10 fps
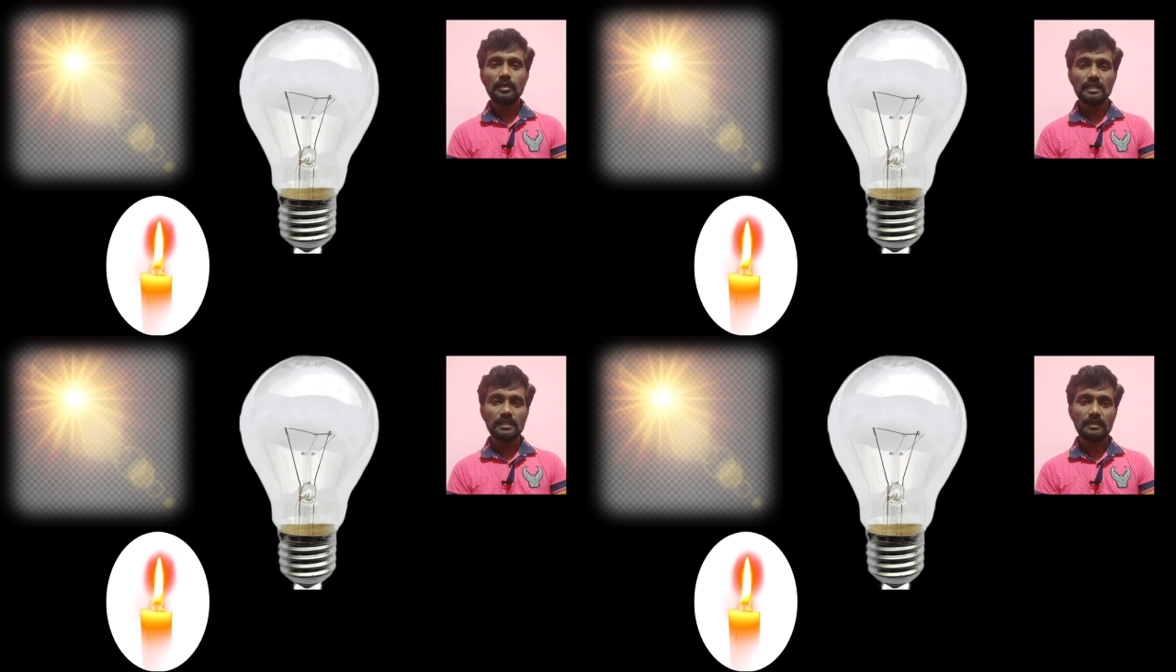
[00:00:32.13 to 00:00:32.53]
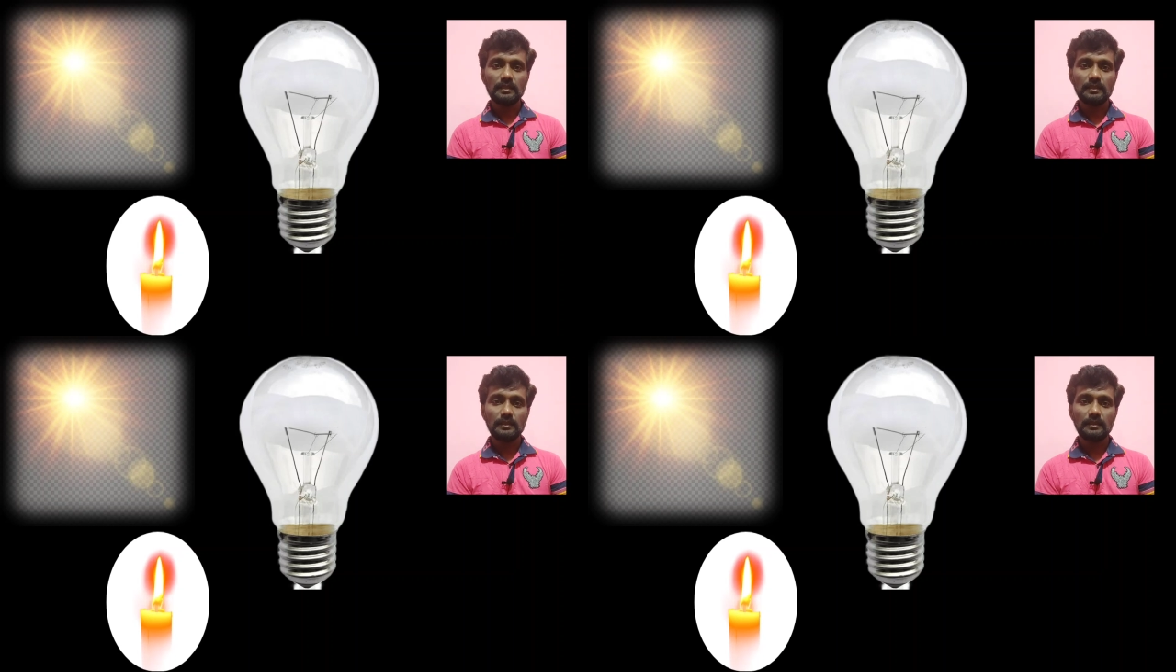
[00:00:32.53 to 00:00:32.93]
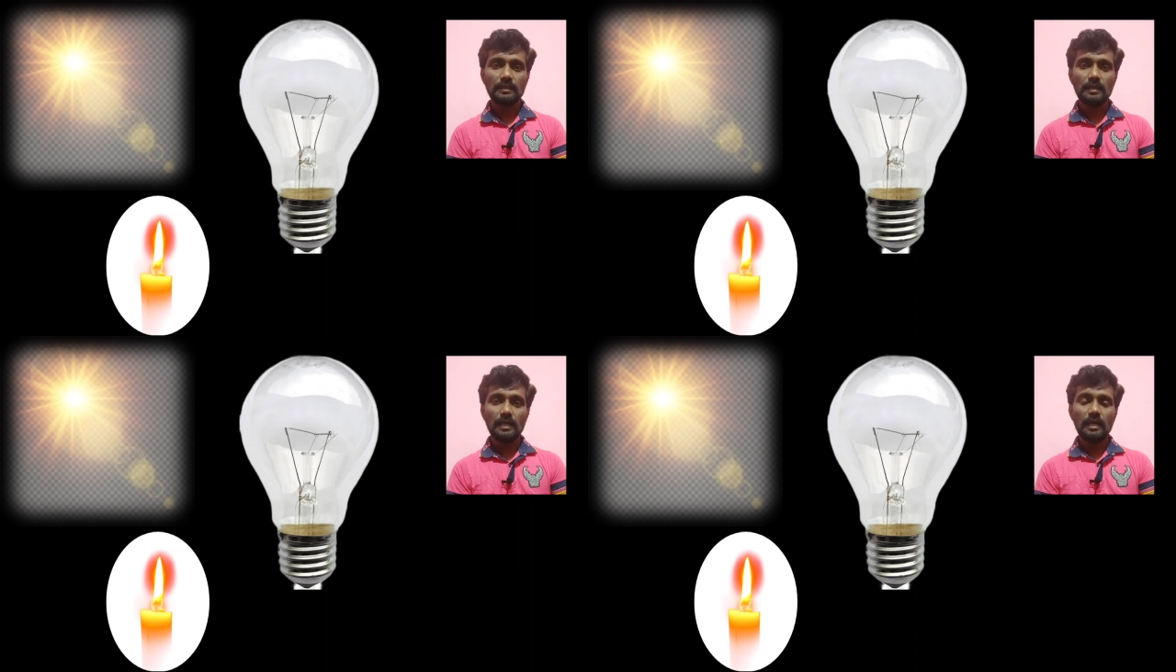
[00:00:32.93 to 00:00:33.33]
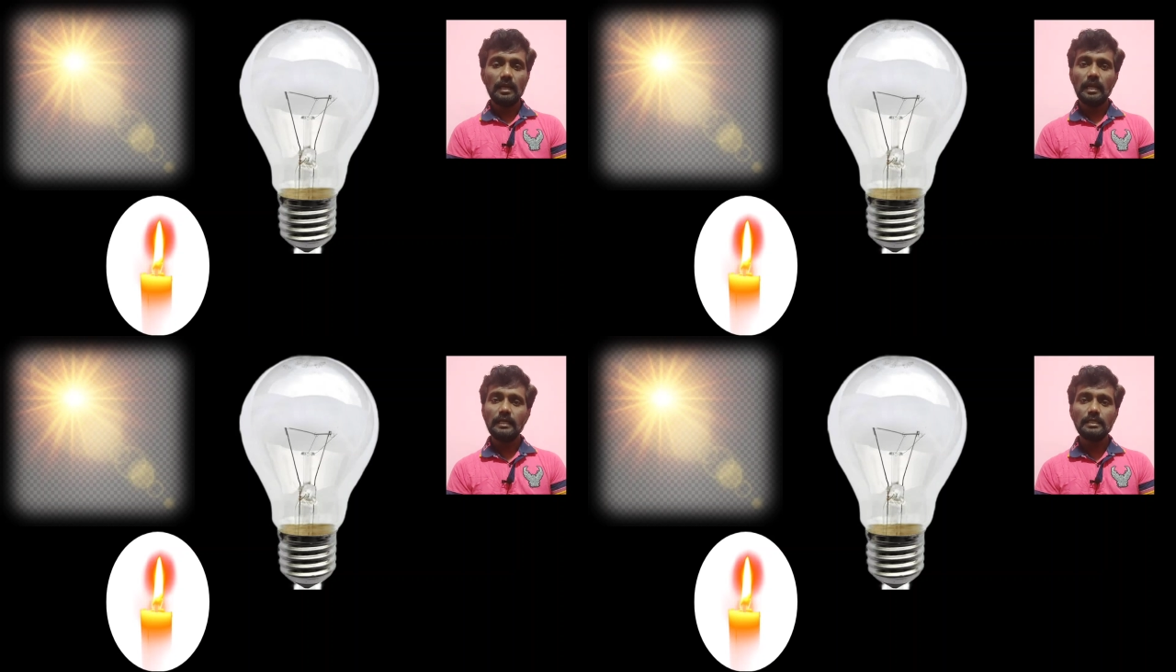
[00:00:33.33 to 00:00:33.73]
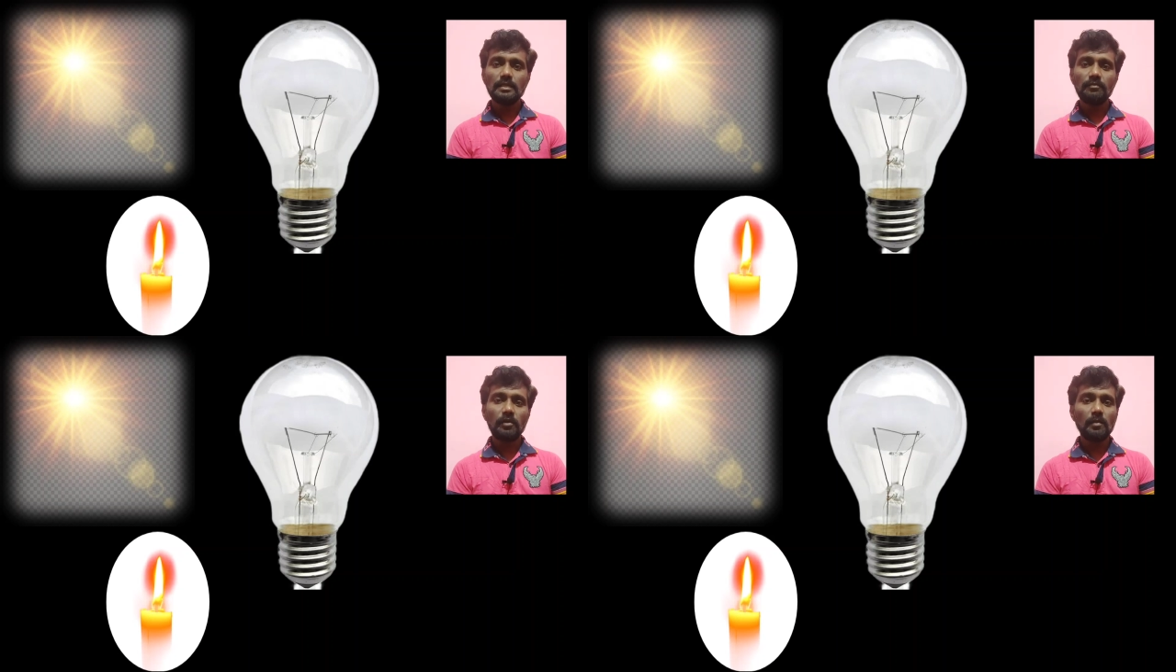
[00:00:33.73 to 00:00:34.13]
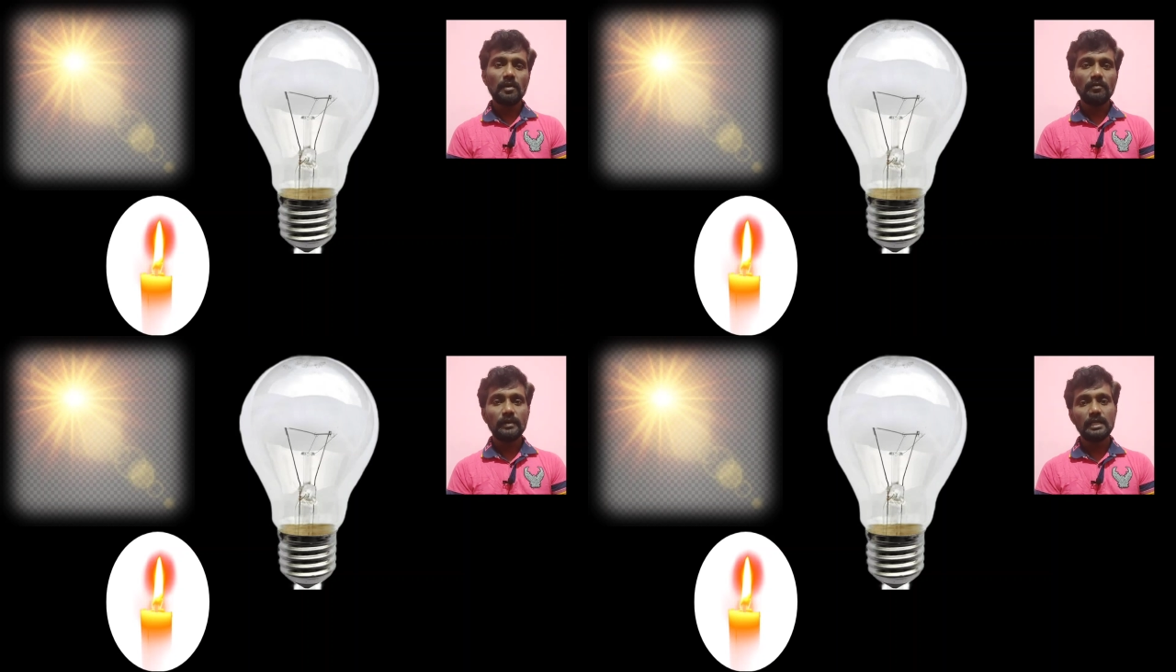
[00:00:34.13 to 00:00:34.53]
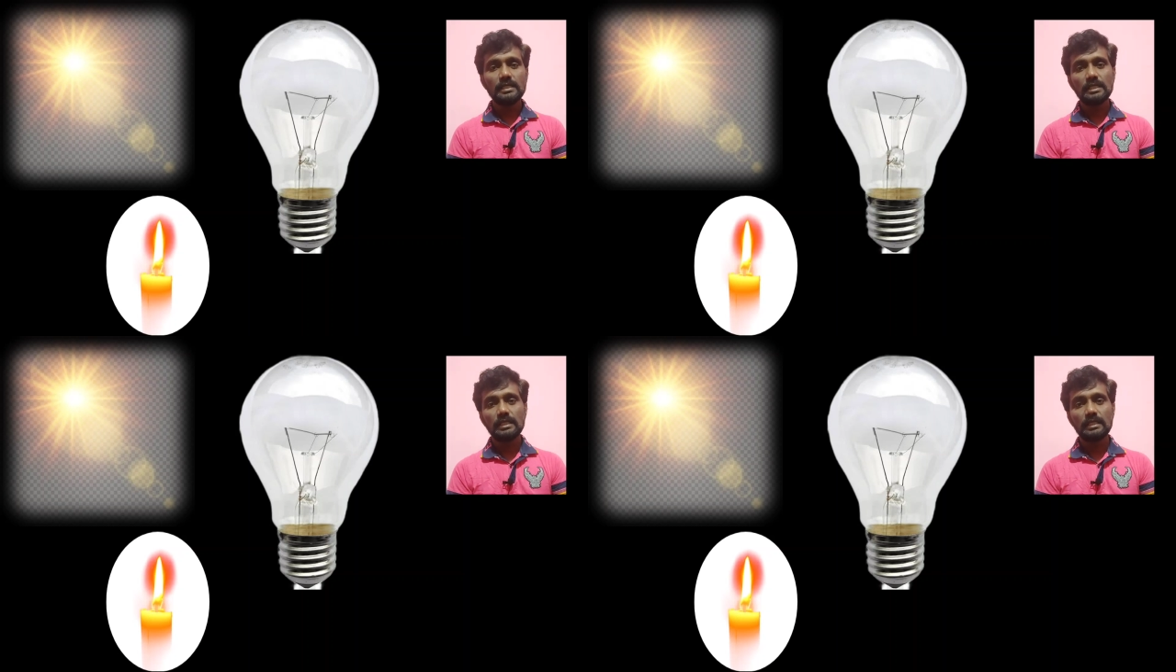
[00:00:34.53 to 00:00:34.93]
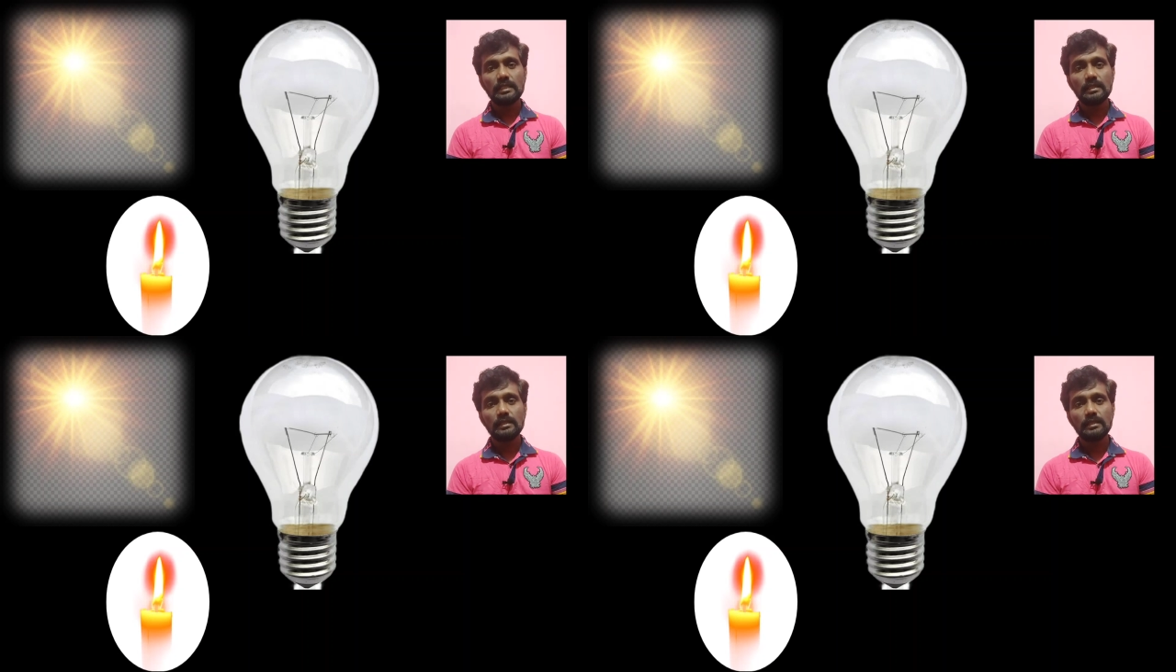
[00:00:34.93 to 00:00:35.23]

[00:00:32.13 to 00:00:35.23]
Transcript: to us. Light is a form of energy